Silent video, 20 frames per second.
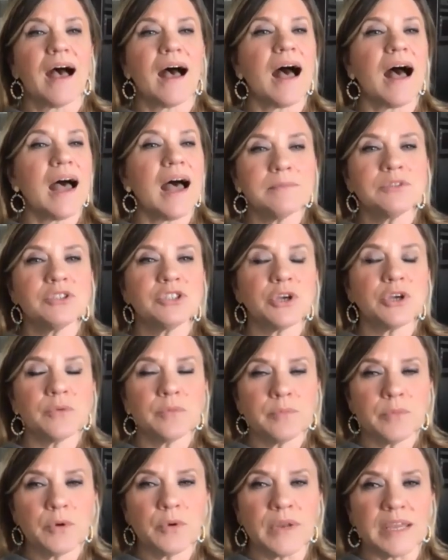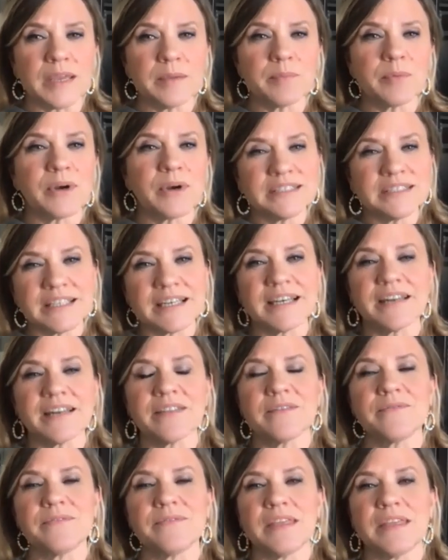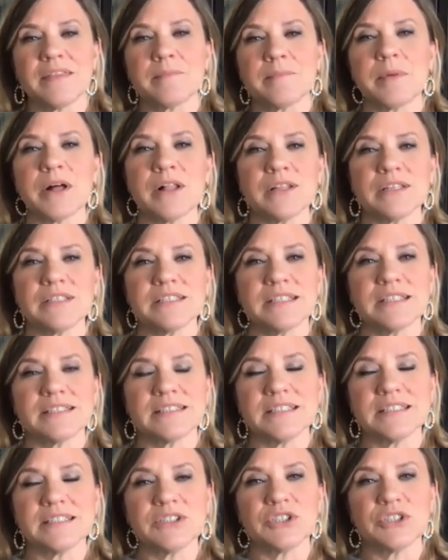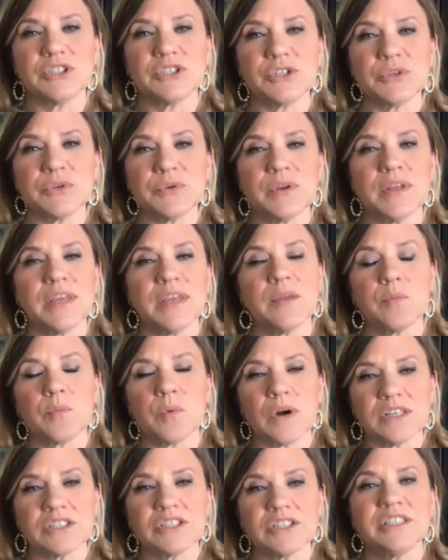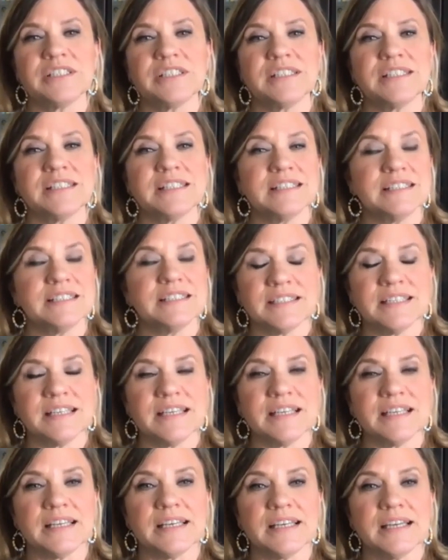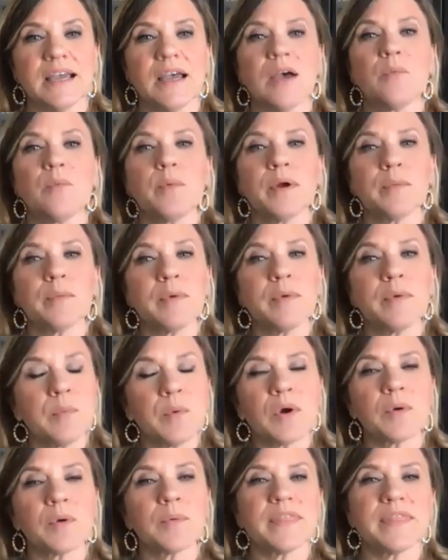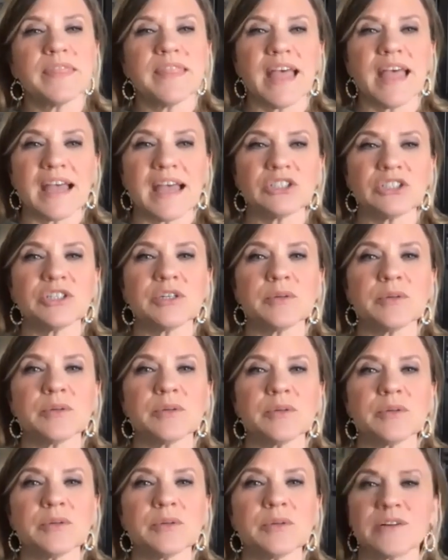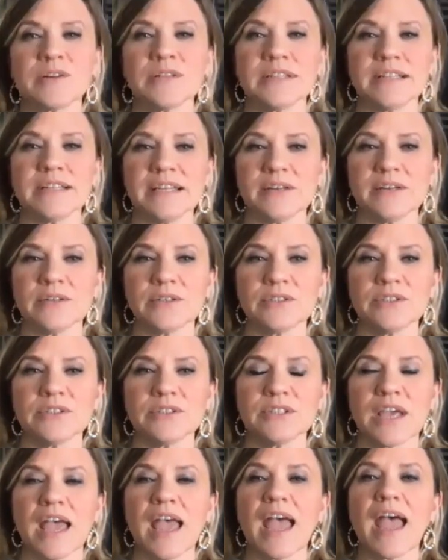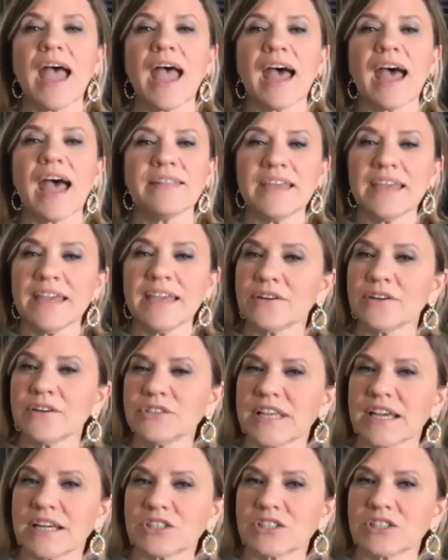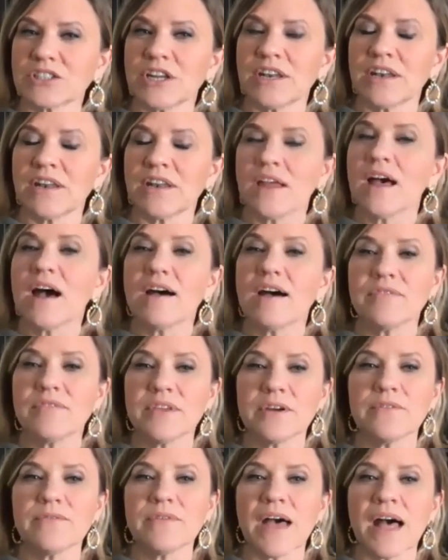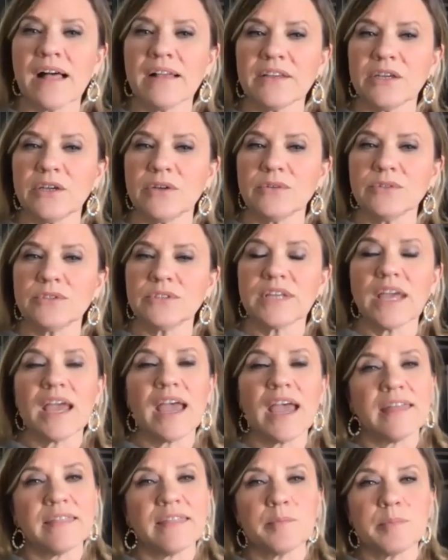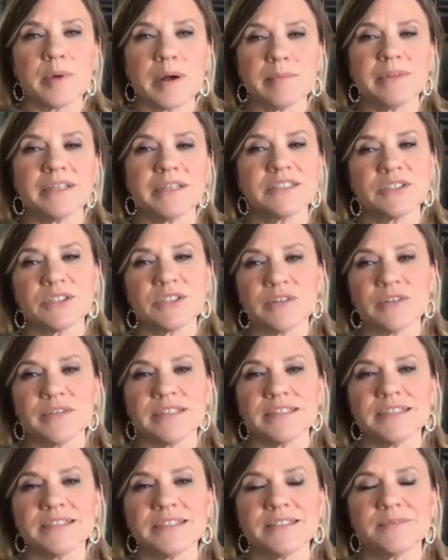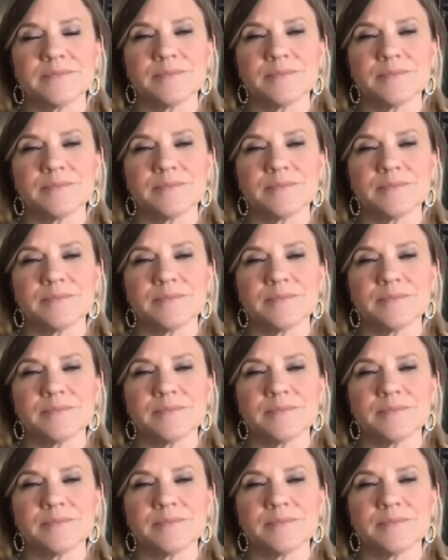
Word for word: I'm Joan Mooney, president of the Faith and Politics Institute in Washington, D.C., where we work with national political leaders at the intersection of their values and their public service.